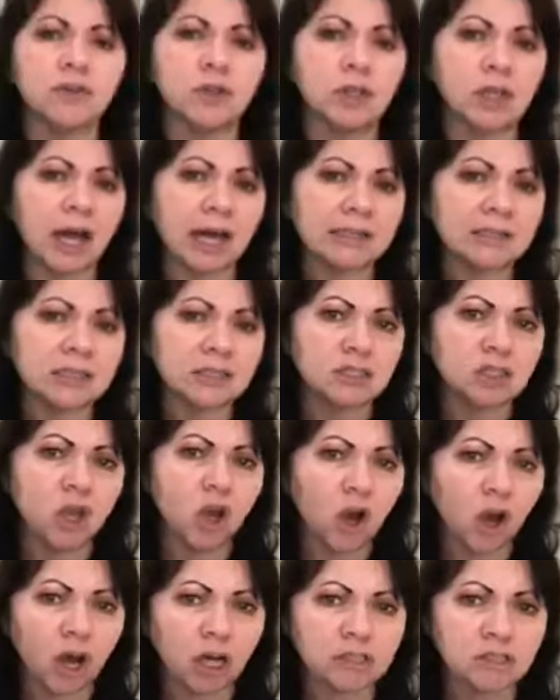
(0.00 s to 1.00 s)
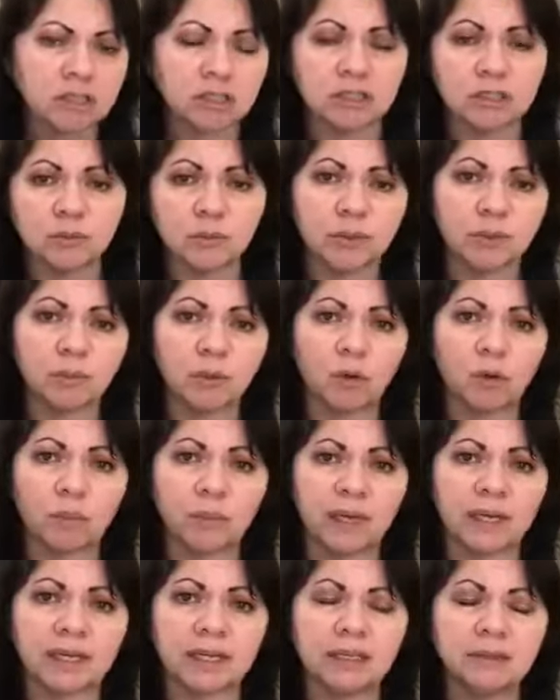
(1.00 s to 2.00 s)
classes cost a little bit more
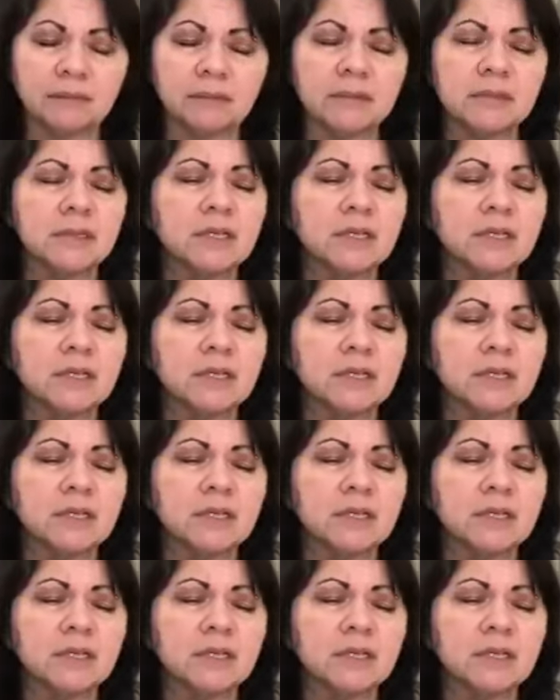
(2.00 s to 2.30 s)
money.